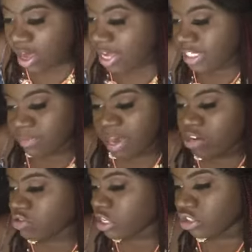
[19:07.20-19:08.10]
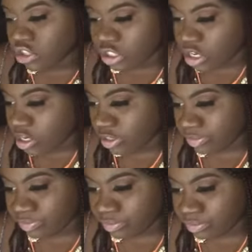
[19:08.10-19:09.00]
it's my new intro song.
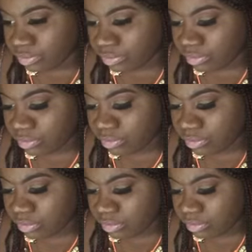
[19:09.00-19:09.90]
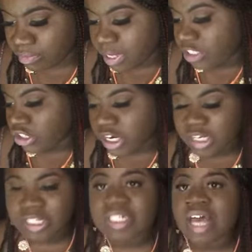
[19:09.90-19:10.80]
Big dreams,
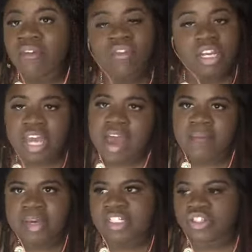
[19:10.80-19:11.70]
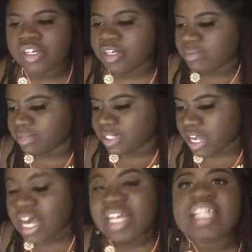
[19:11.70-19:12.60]
because I really have big dreams.
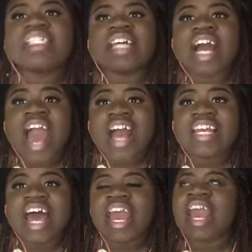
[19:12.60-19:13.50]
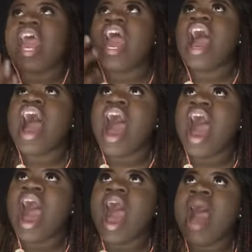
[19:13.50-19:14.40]
This song, like,
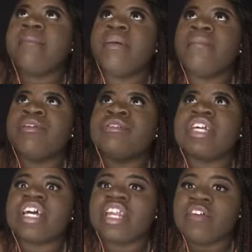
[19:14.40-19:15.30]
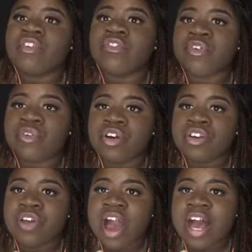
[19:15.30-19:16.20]
I'm a music lover for real,
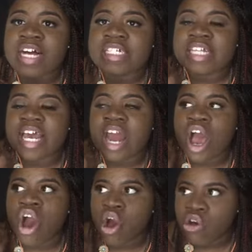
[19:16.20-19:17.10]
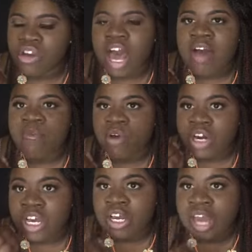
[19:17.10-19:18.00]
you guys, and I whole lot want
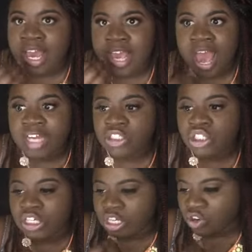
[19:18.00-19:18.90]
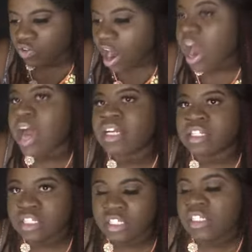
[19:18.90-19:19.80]
to, like, actually cry
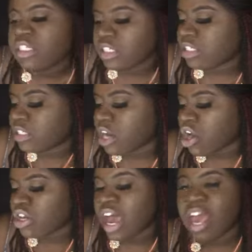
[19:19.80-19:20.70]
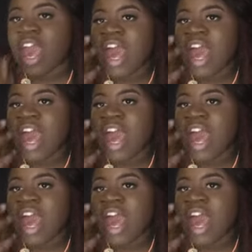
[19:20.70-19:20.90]
listening to the song. Like,